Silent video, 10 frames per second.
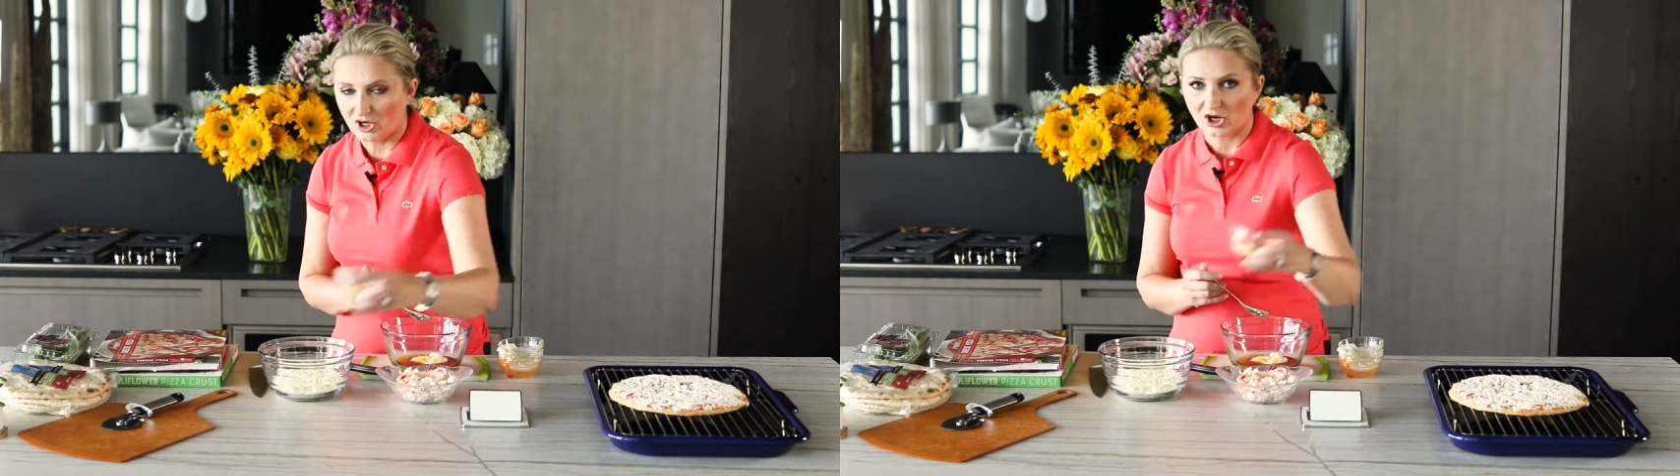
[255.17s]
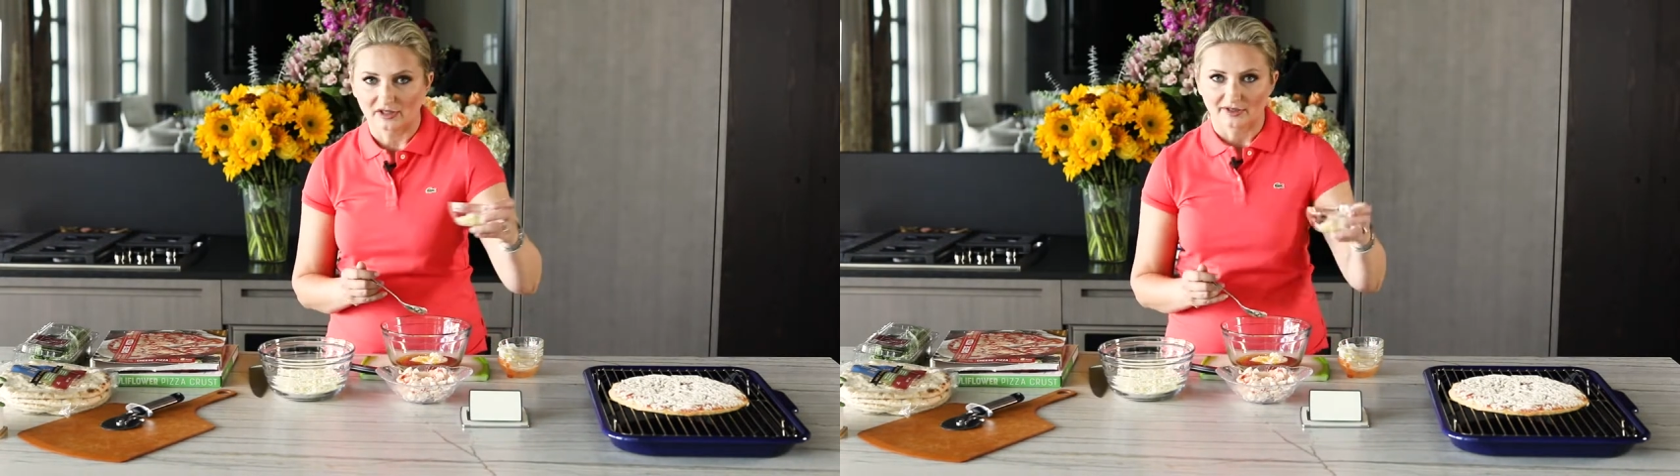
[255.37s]

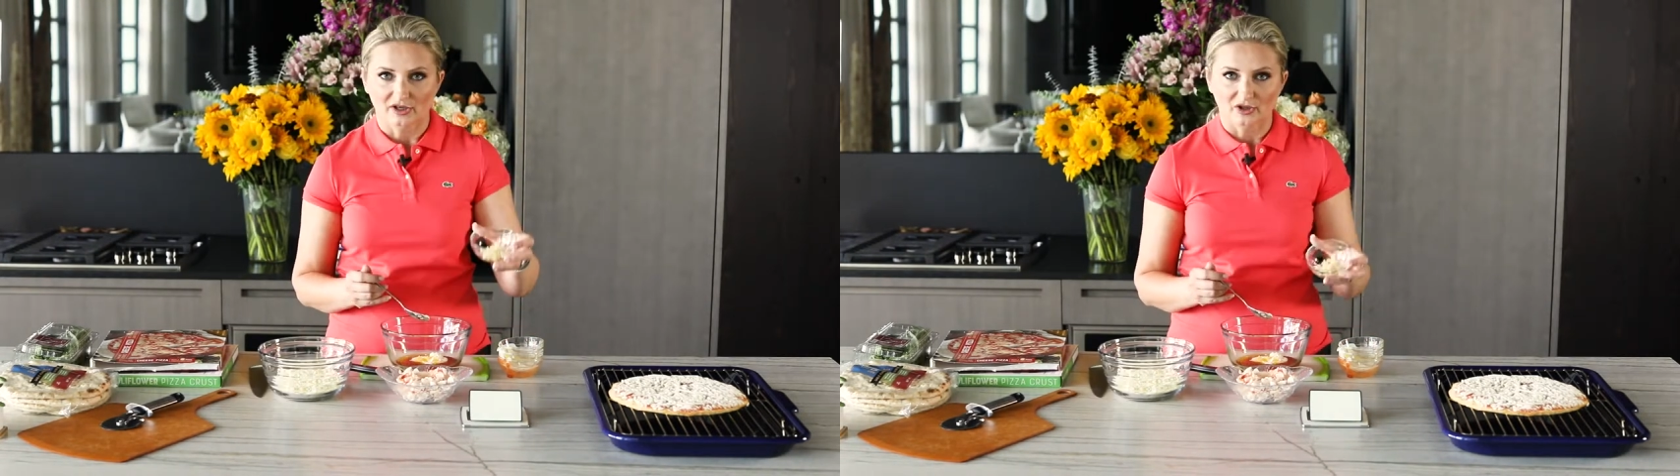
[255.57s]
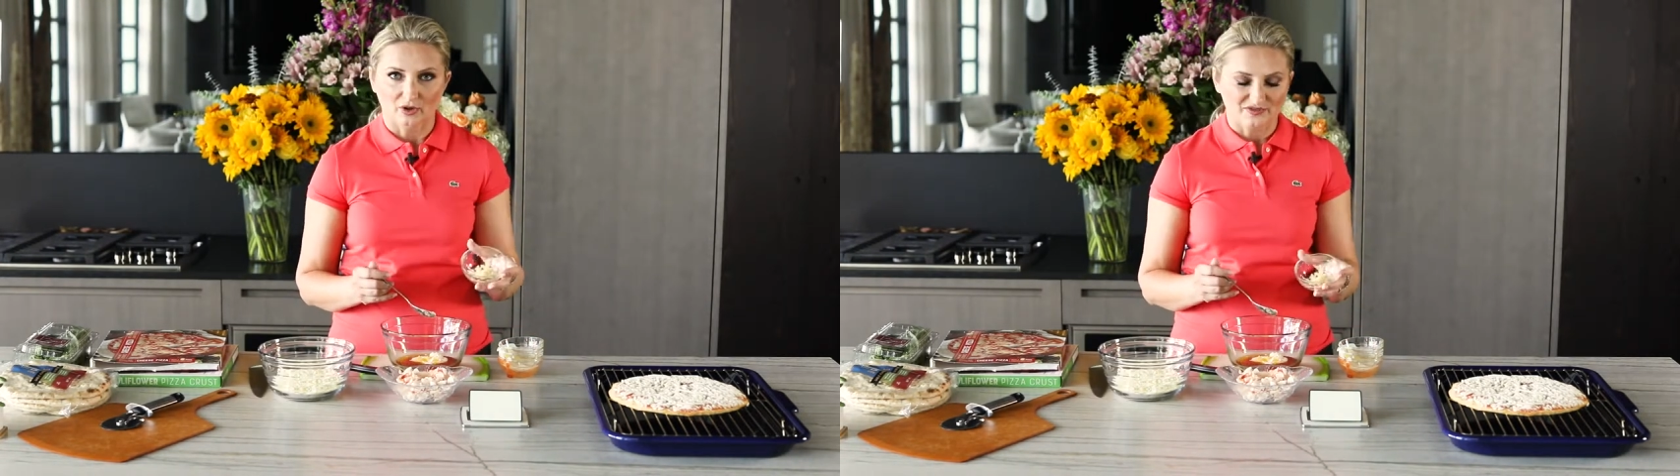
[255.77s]

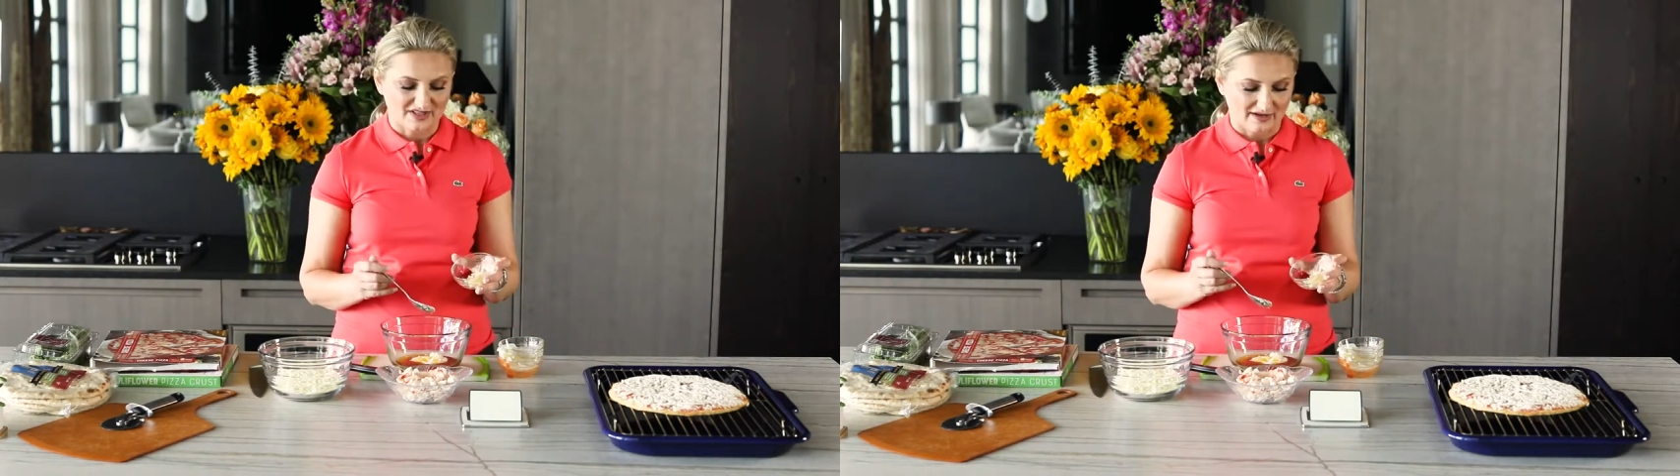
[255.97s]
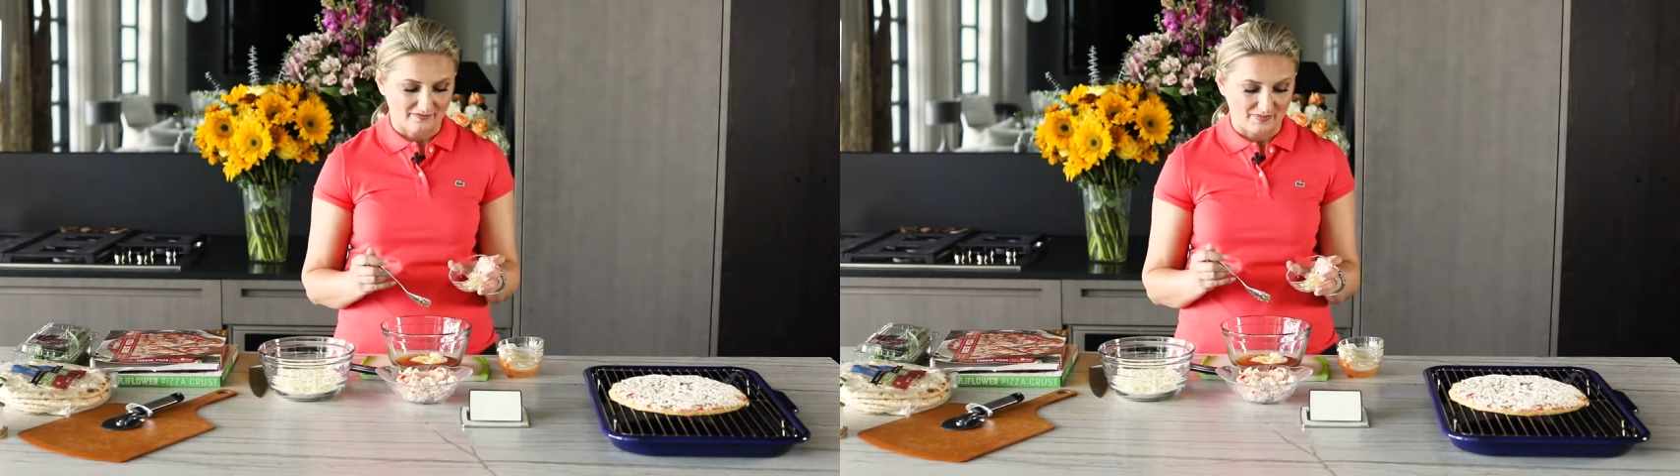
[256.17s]
garlic cloves
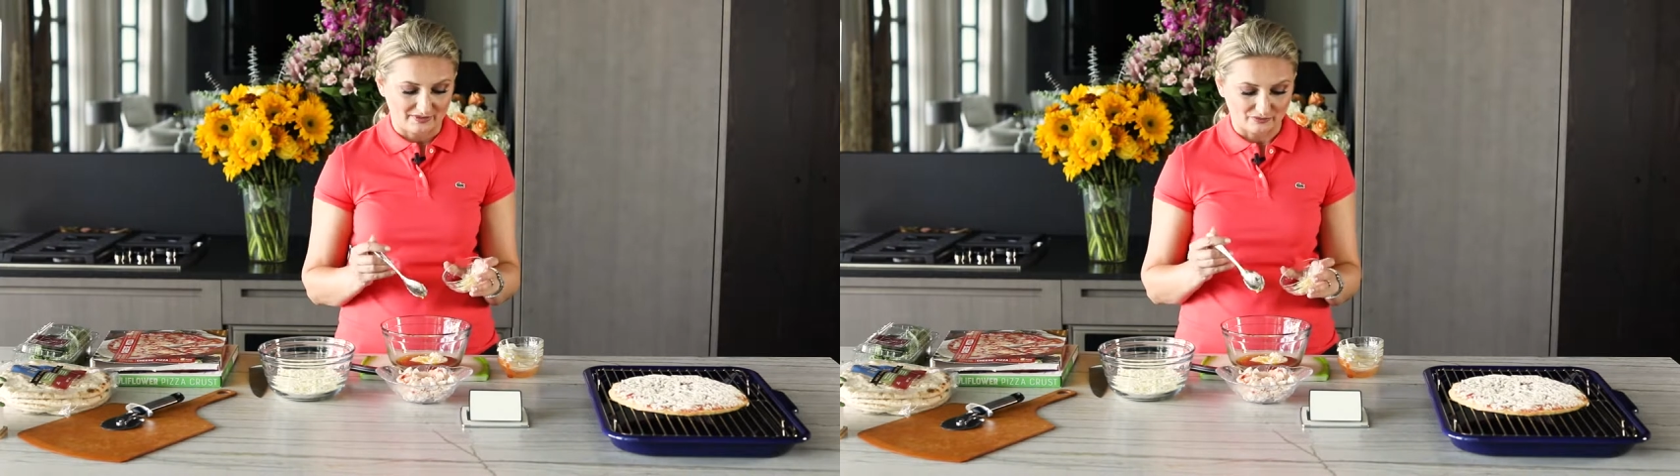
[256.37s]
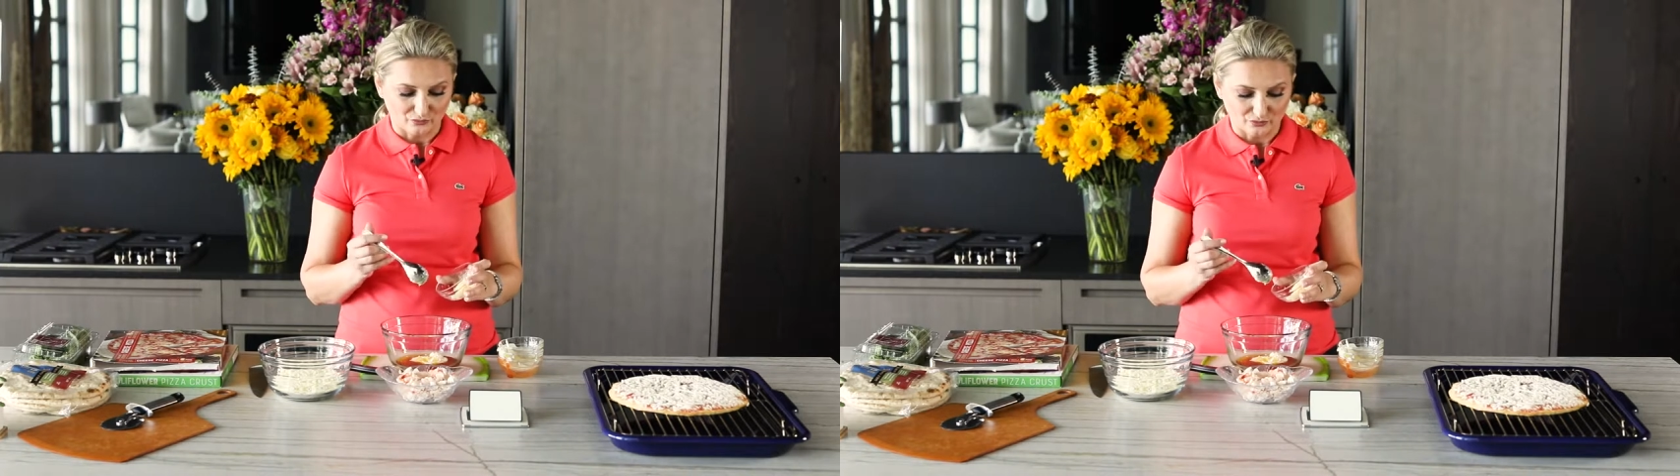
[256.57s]
that have
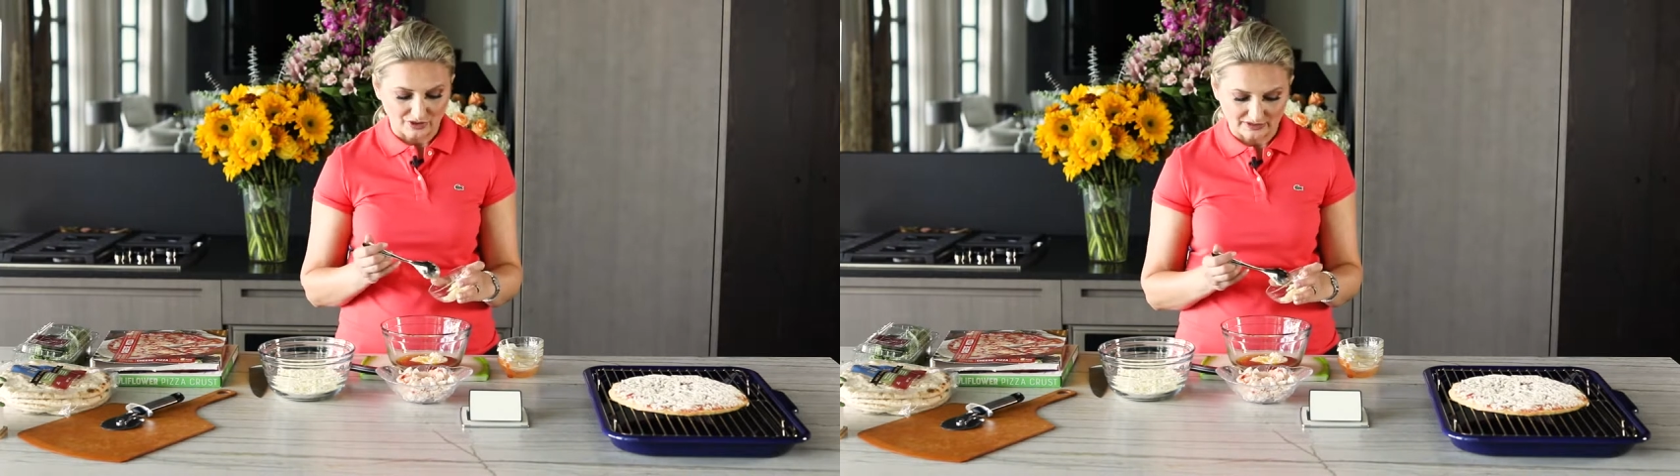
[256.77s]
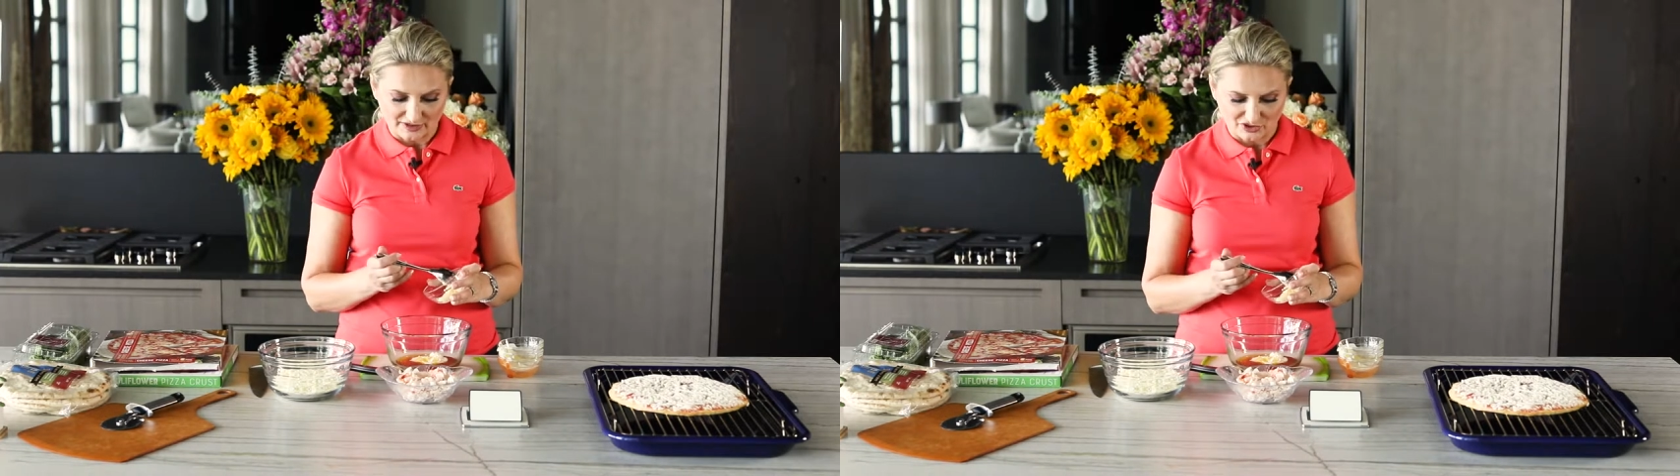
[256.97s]
been really